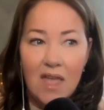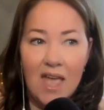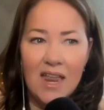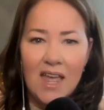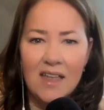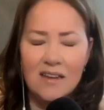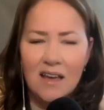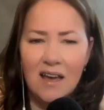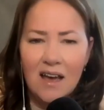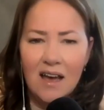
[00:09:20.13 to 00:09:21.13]

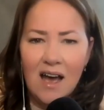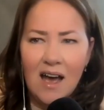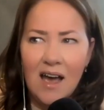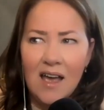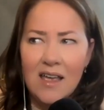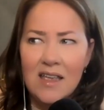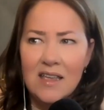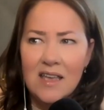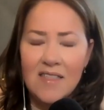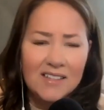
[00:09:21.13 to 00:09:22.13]

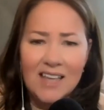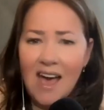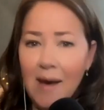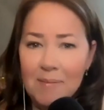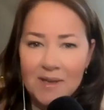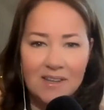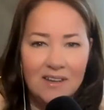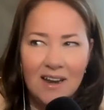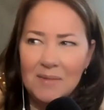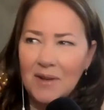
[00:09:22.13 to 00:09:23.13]
And this happened,
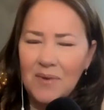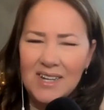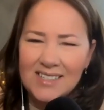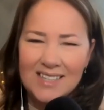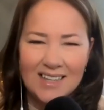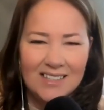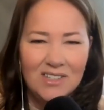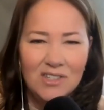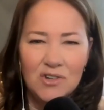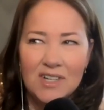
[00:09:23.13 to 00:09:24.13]
and I'm like, wait a sec, this
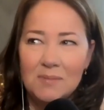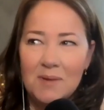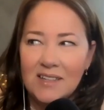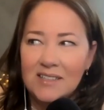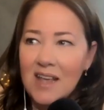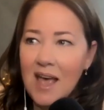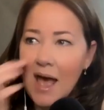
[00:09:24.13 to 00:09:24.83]
is trespass.